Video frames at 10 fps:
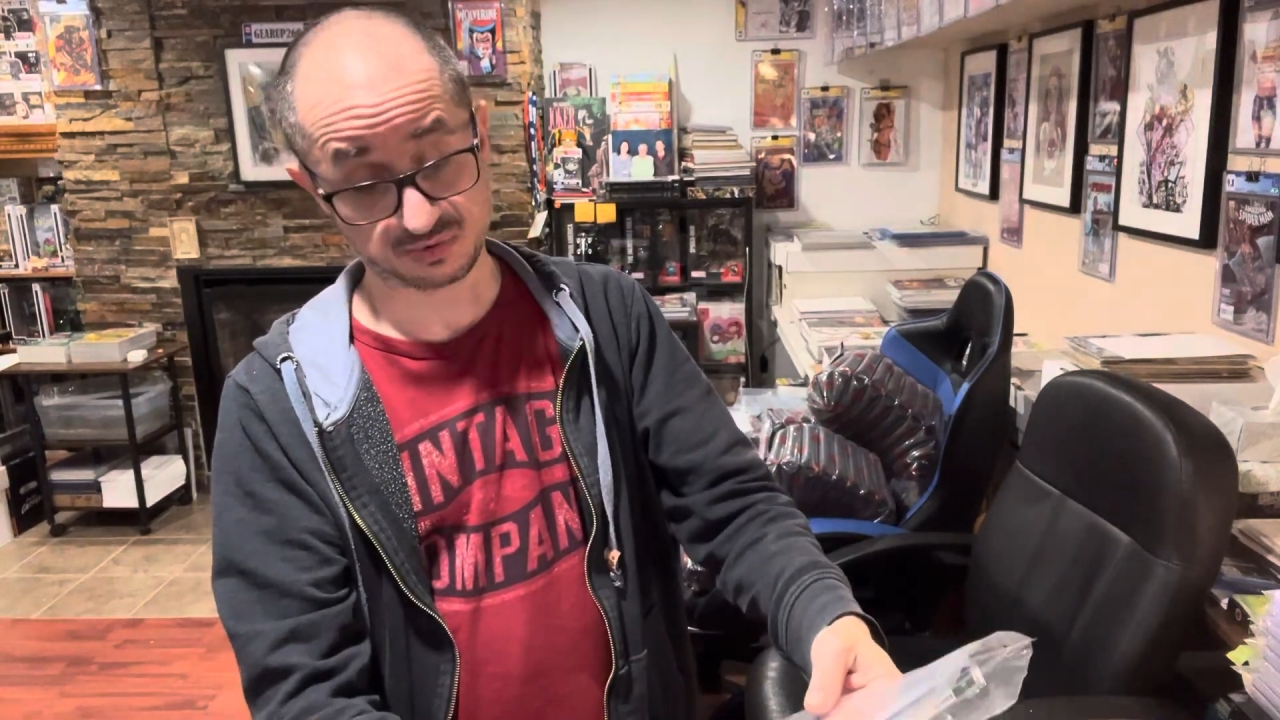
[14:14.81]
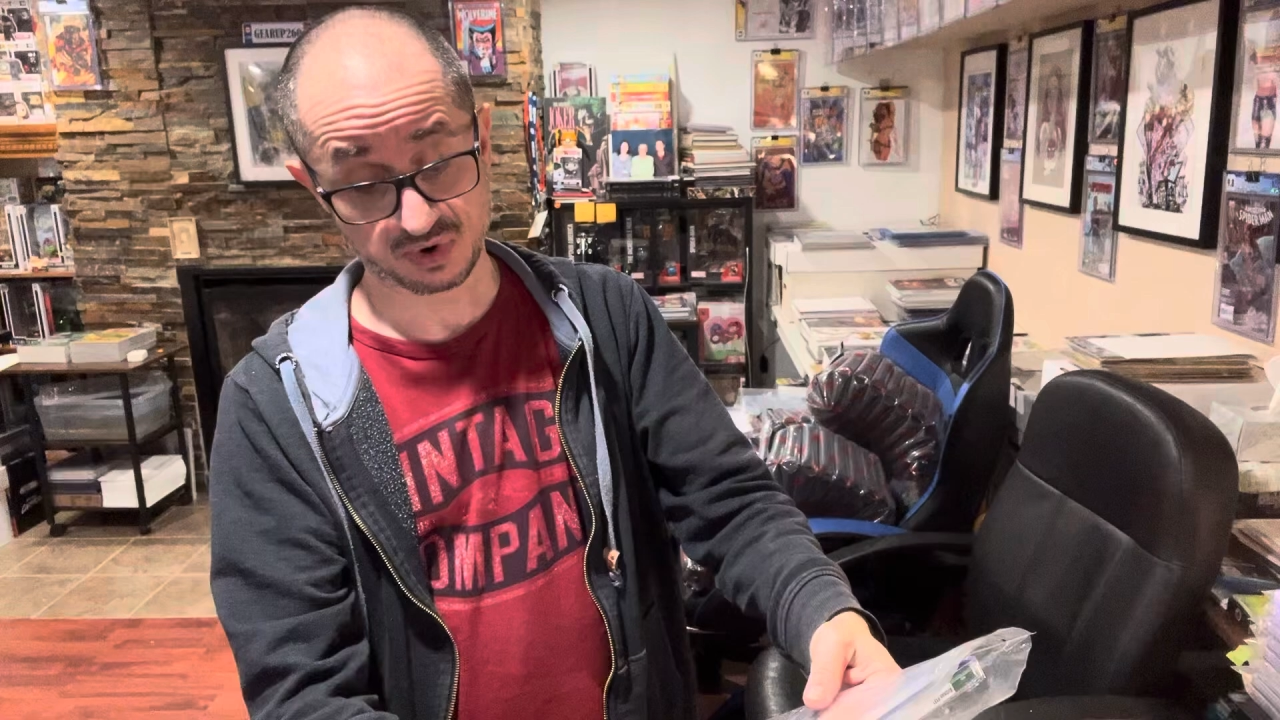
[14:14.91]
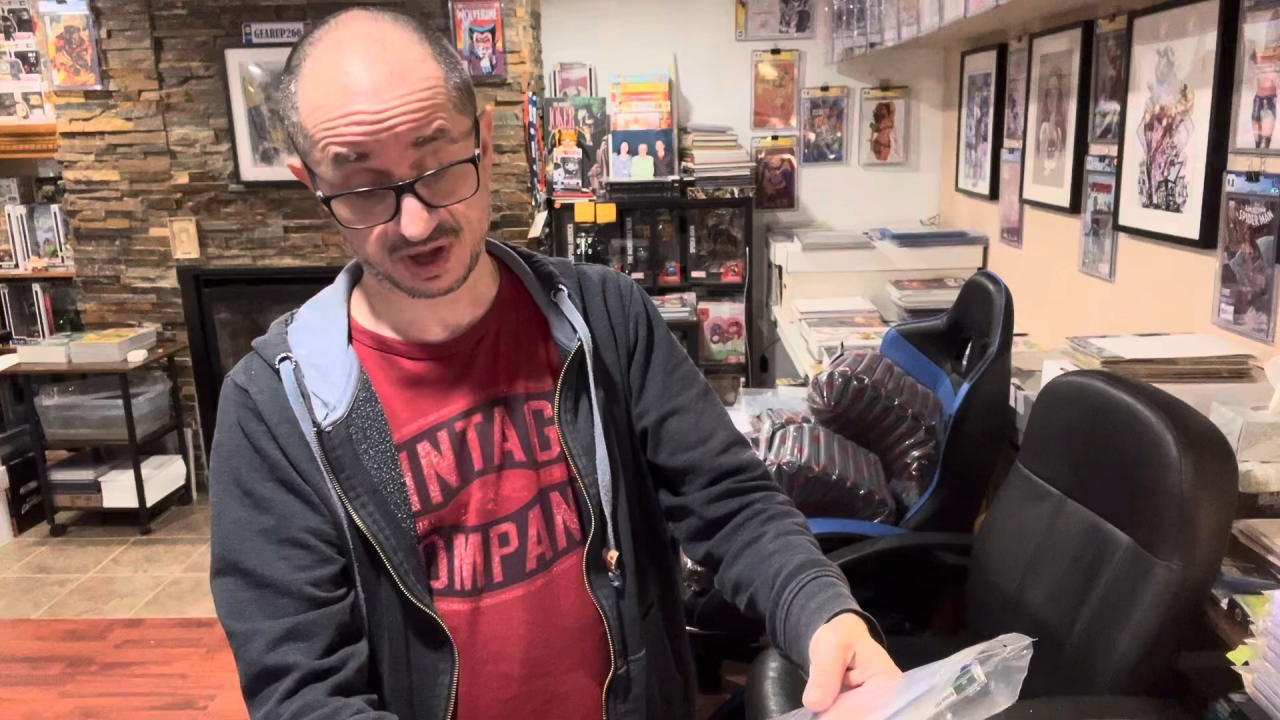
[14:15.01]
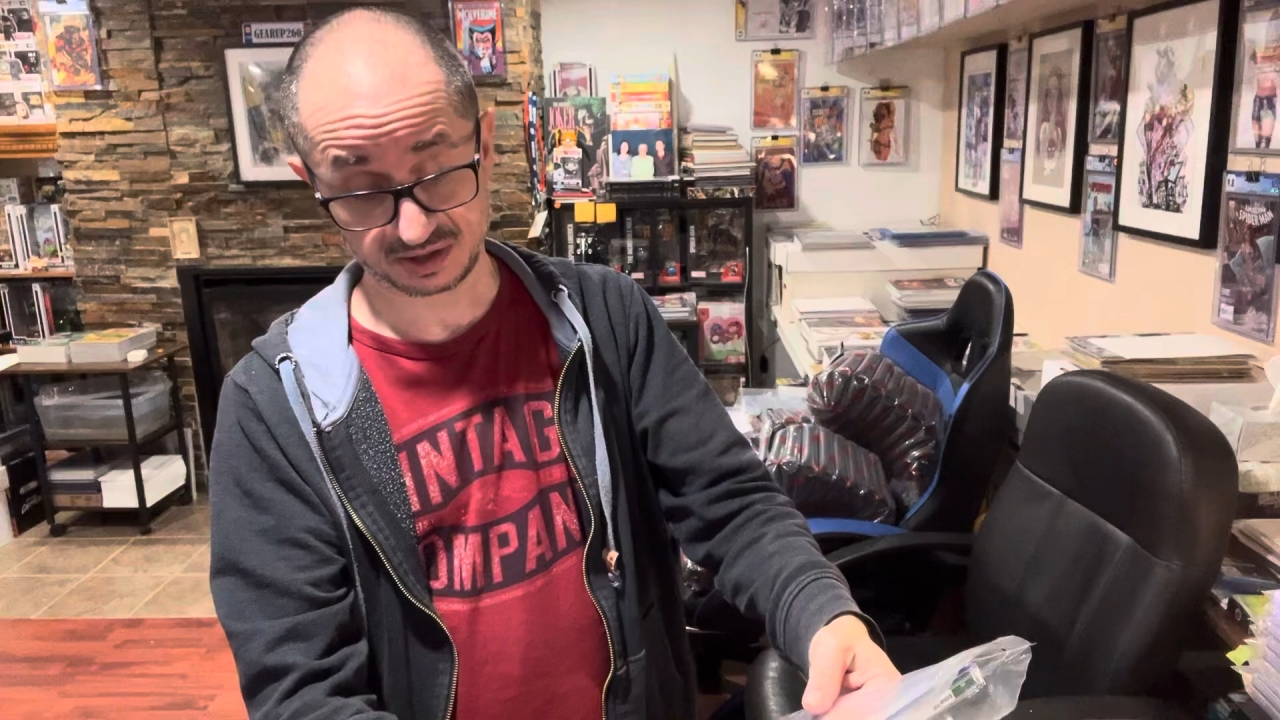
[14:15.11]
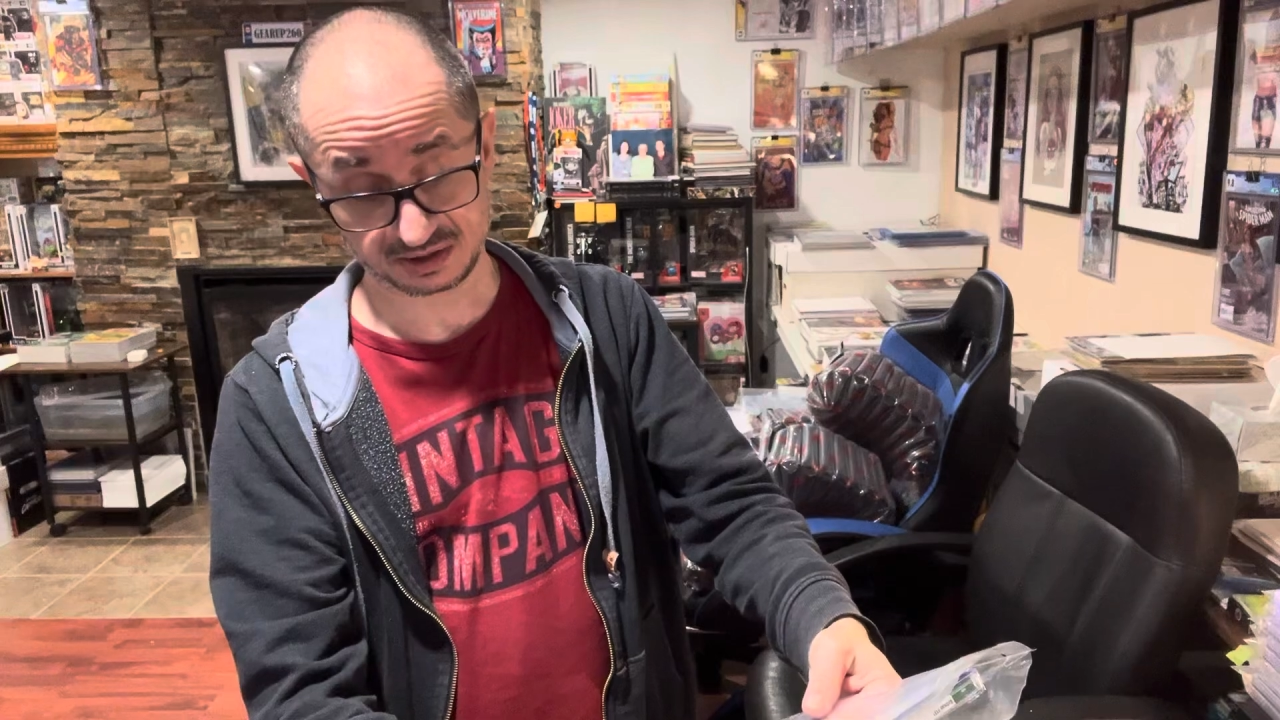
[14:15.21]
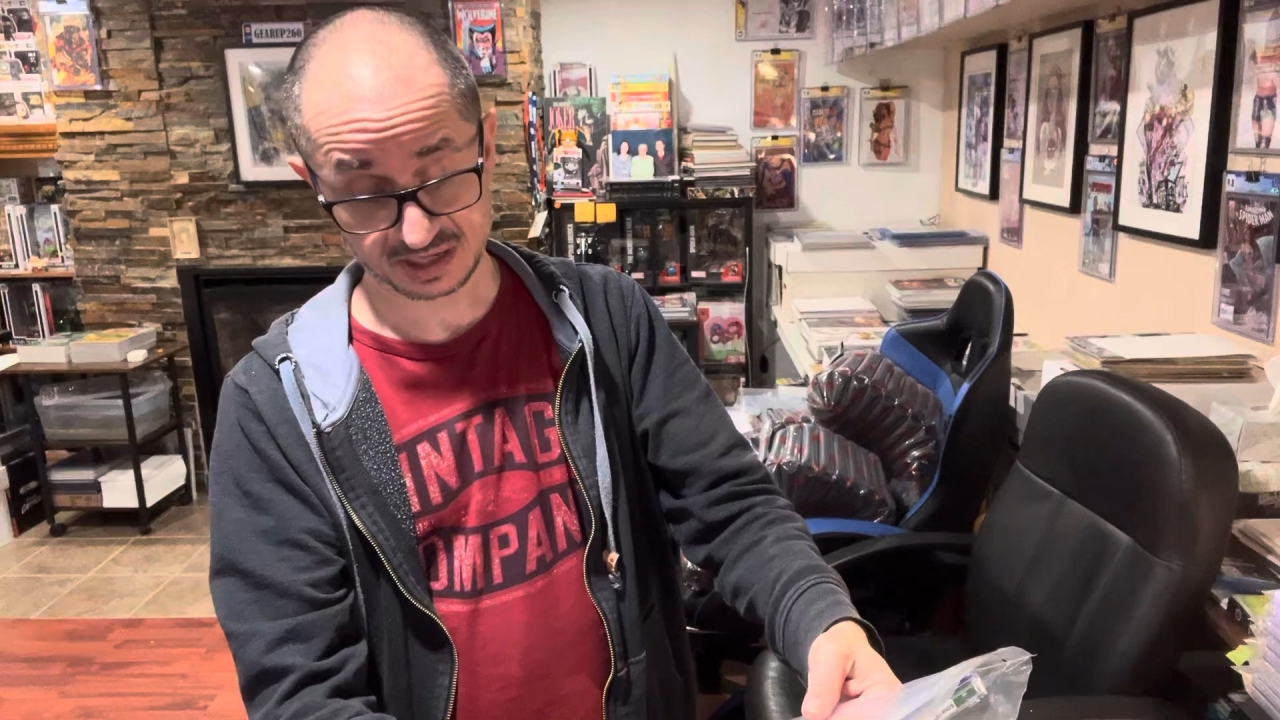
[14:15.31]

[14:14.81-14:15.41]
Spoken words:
well.